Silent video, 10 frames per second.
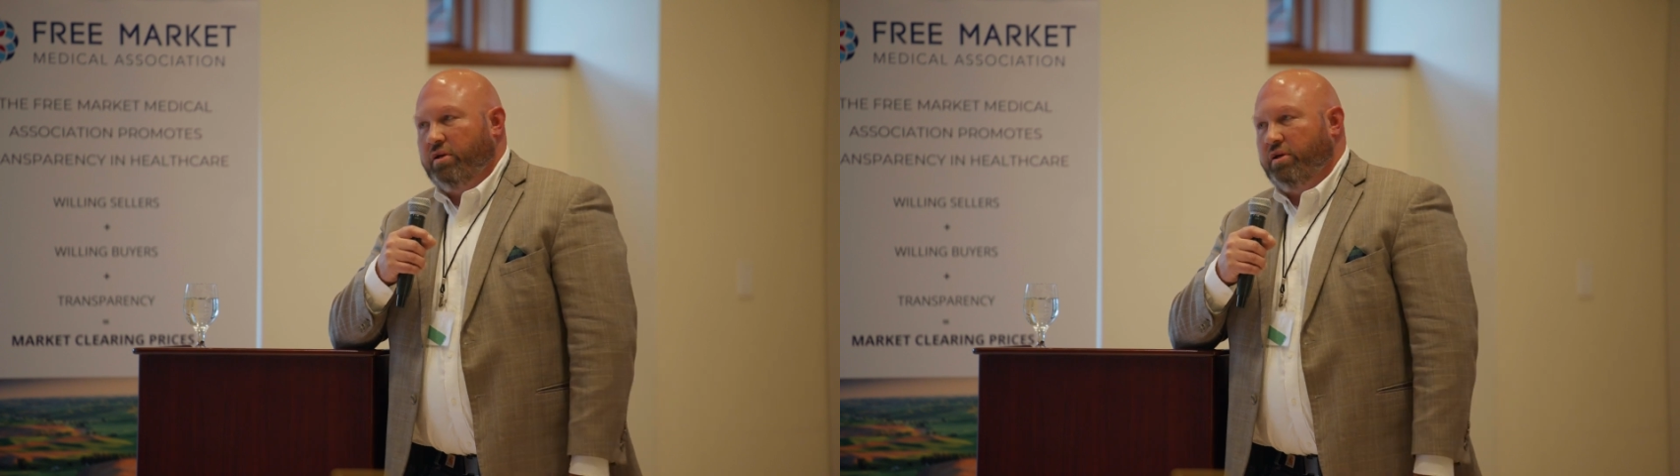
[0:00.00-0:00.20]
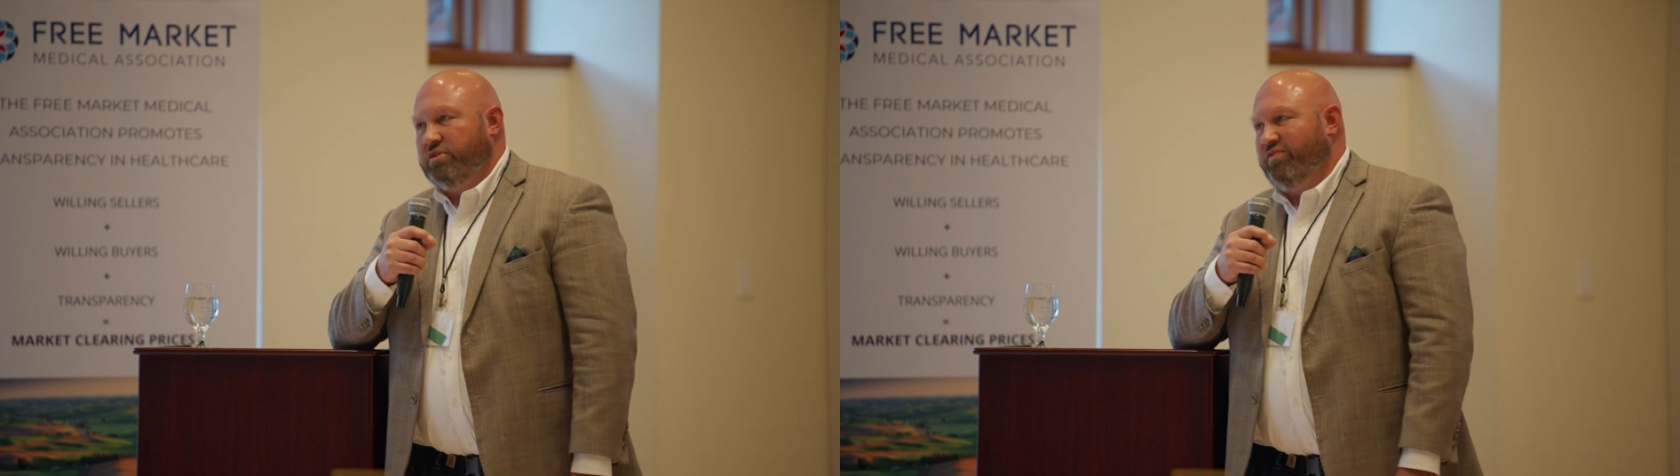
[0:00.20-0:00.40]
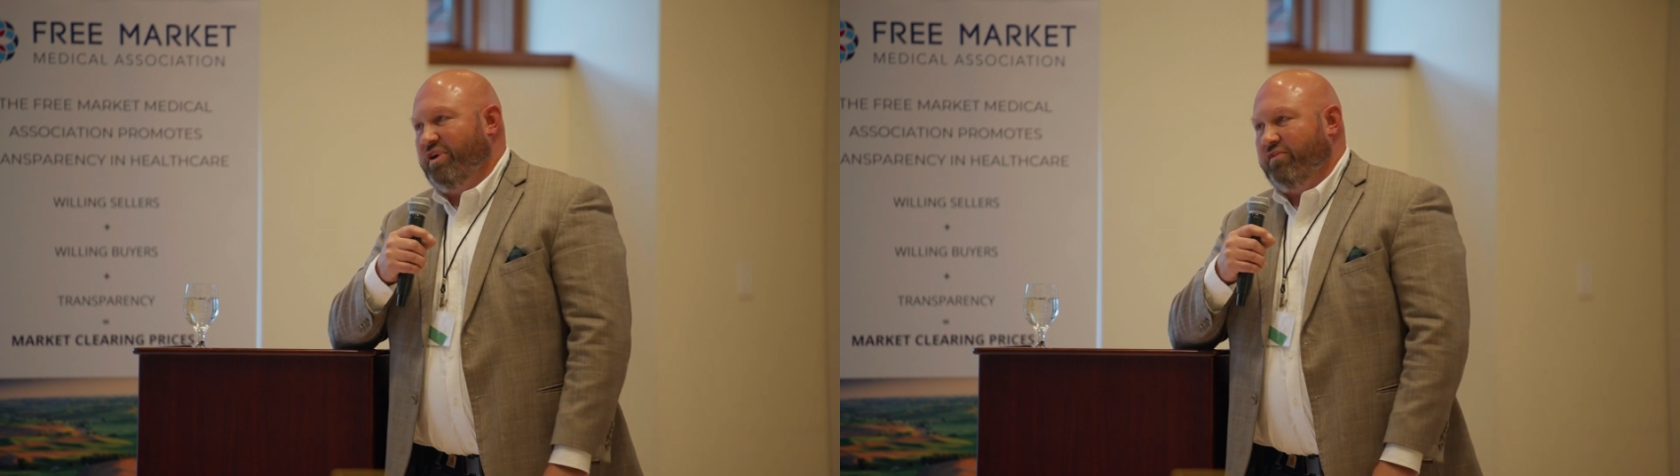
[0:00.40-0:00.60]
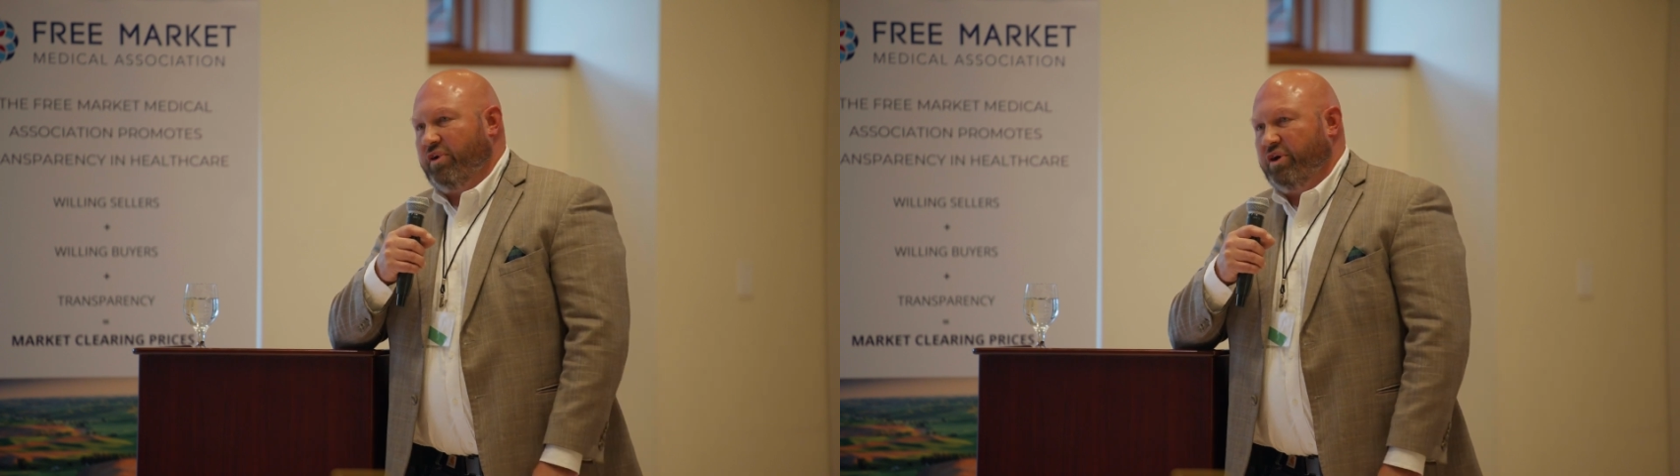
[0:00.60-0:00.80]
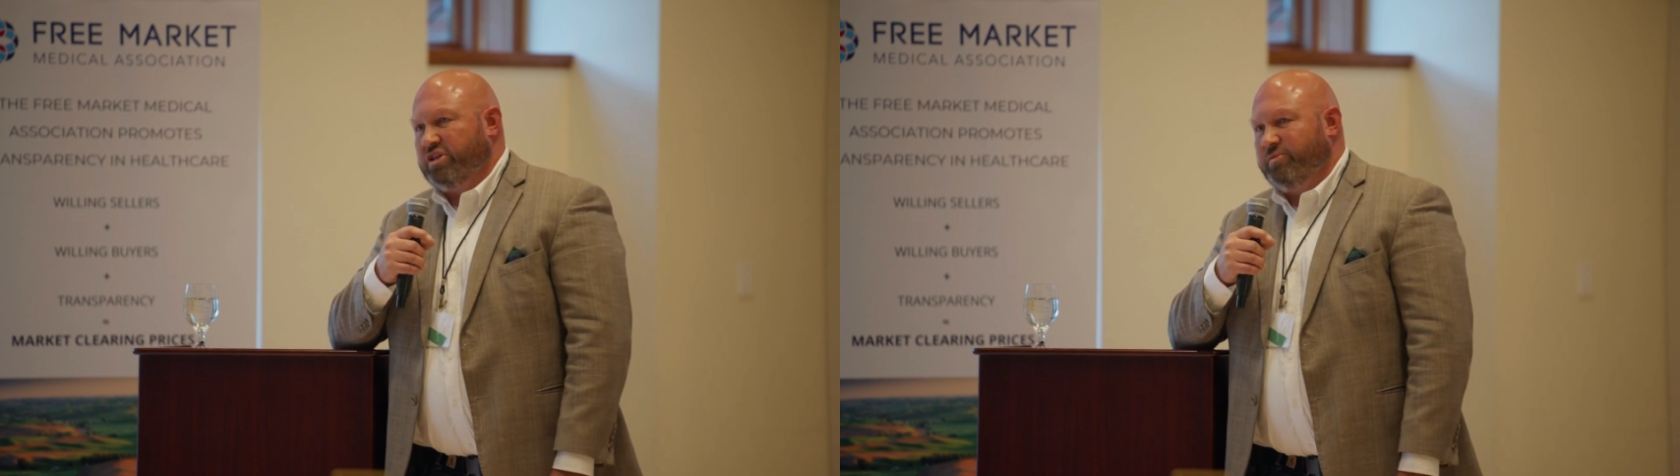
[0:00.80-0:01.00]
is very,
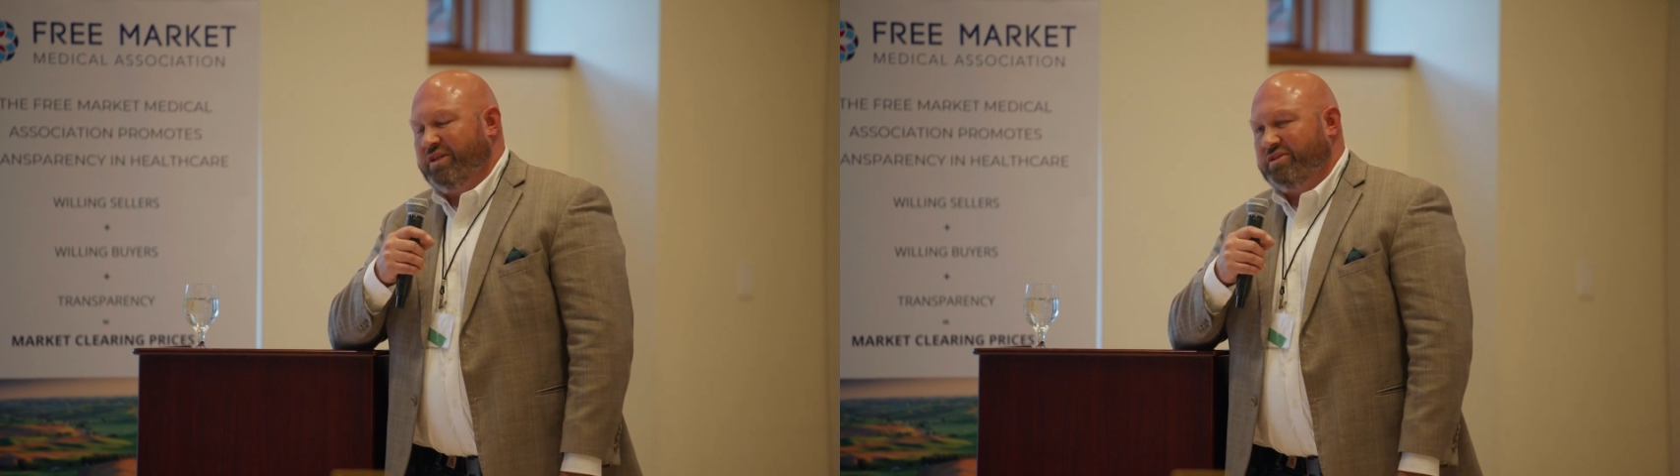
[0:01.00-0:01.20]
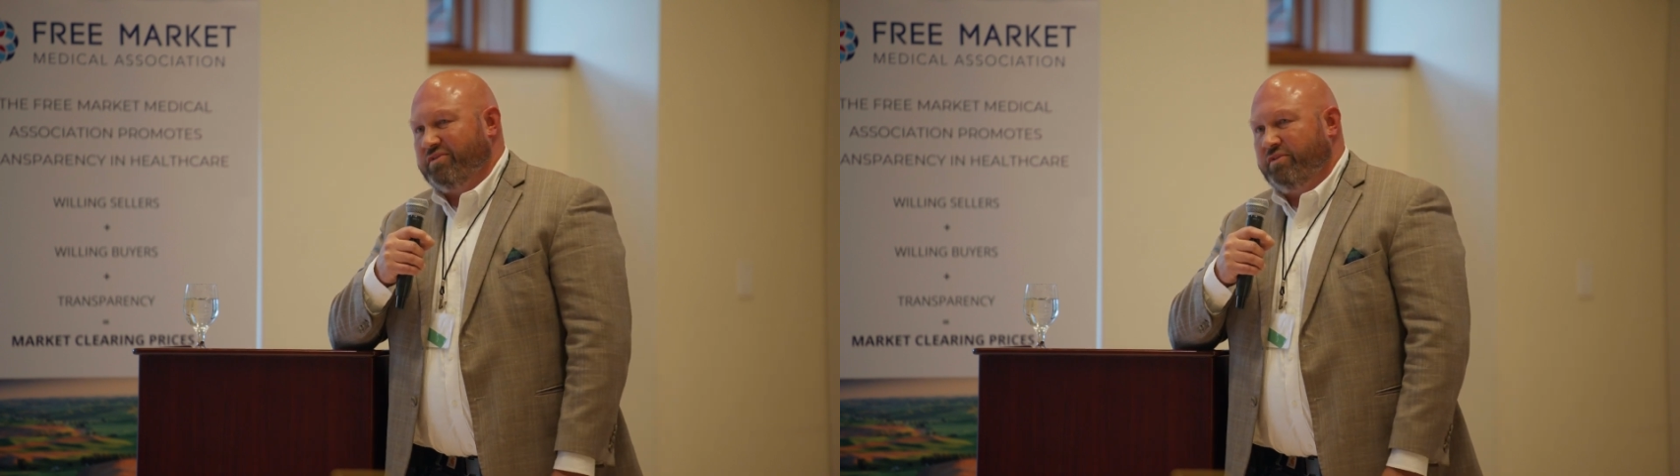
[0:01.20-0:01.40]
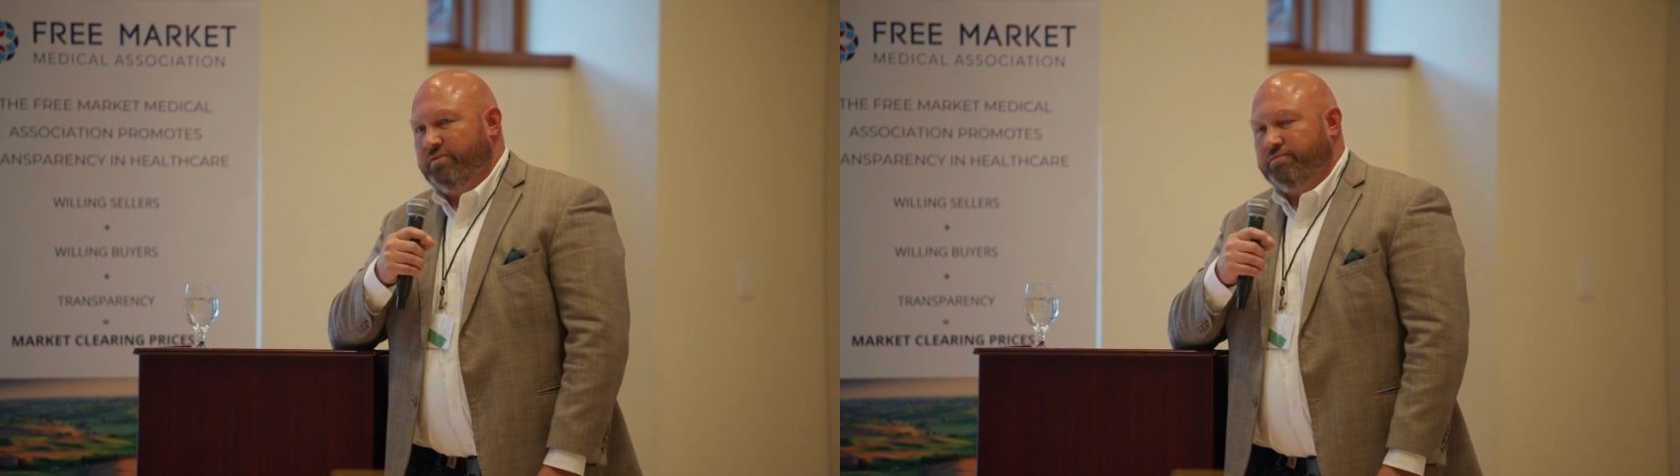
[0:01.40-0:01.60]
very expensive.